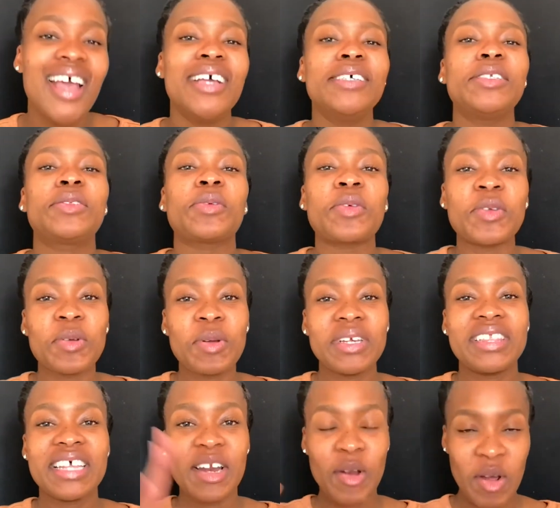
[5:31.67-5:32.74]
so you know
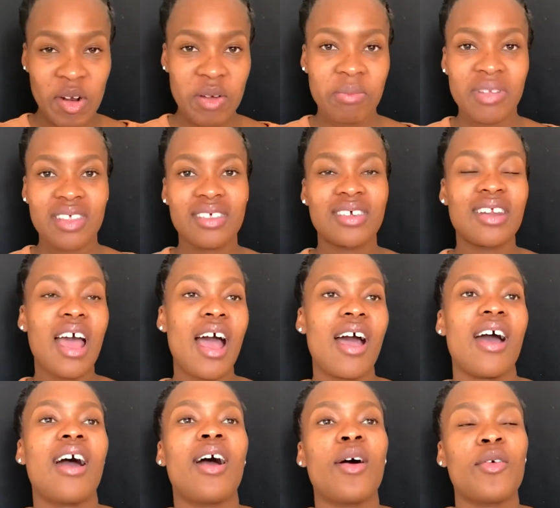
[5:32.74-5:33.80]
the LOC method,
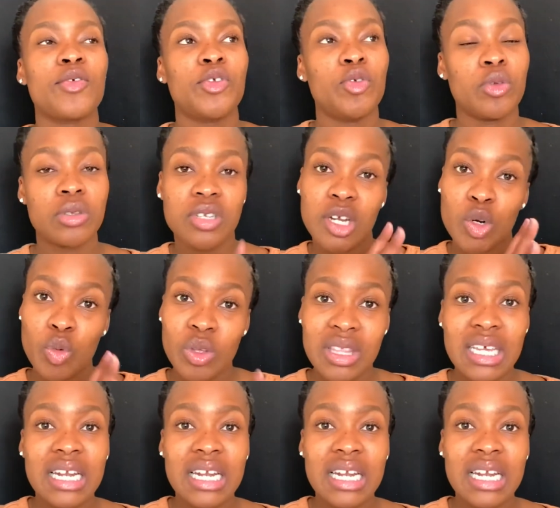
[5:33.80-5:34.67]
how you start with